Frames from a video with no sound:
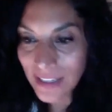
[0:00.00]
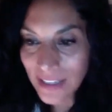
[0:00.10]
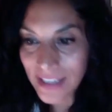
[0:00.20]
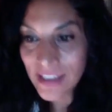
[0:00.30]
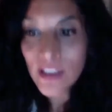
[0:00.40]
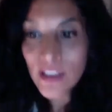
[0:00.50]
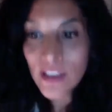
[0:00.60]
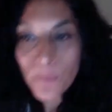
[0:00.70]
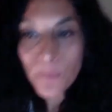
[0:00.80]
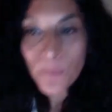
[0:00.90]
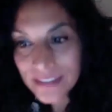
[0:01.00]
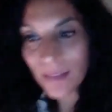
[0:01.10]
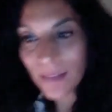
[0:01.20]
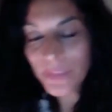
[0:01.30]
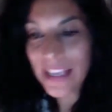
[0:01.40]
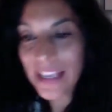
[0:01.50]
Like pick something.